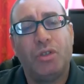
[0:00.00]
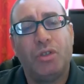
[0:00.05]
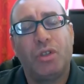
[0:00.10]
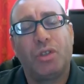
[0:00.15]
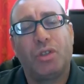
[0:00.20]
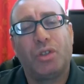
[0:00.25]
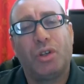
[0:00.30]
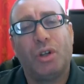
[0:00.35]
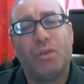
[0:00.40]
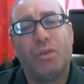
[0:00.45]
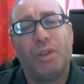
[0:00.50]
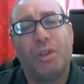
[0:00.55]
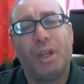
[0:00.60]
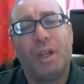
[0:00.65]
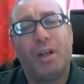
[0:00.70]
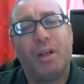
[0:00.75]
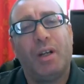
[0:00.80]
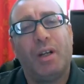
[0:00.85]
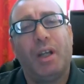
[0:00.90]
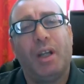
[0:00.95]
you just go
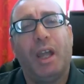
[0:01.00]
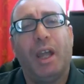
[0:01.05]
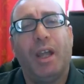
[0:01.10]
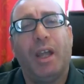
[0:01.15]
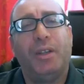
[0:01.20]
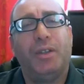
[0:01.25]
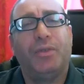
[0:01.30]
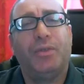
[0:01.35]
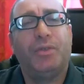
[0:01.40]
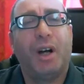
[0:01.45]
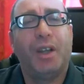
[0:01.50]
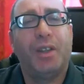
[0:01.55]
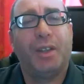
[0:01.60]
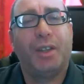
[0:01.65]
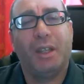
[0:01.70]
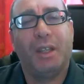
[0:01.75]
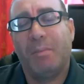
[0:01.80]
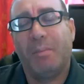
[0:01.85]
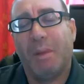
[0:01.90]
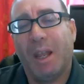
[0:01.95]
there and you find
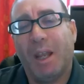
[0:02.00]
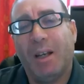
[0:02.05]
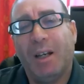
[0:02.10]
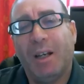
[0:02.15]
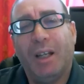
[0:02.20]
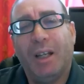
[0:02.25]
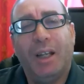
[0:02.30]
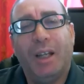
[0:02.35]
the email